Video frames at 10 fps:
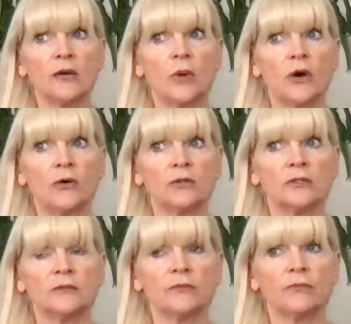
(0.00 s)
about
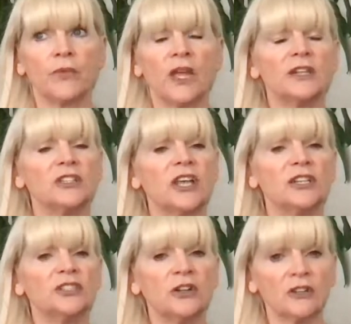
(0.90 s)

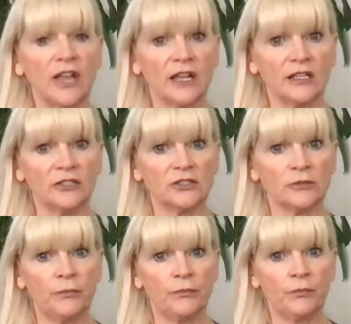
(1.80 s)
educational
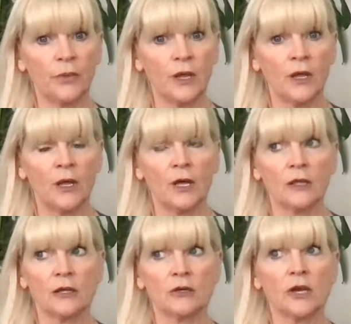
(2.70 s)
knowledge.
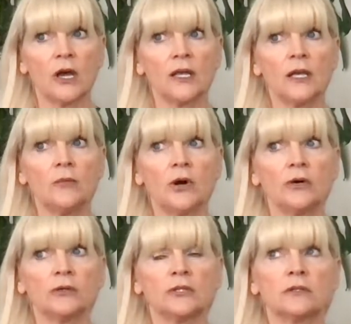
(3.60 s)
They're talking
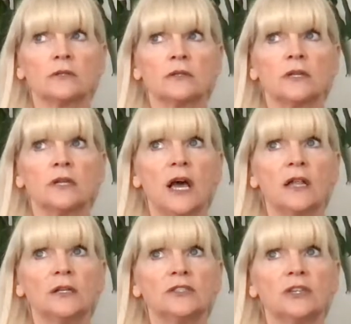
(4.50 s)
about the
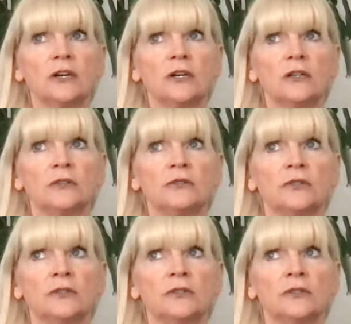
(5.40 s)
knowledge of,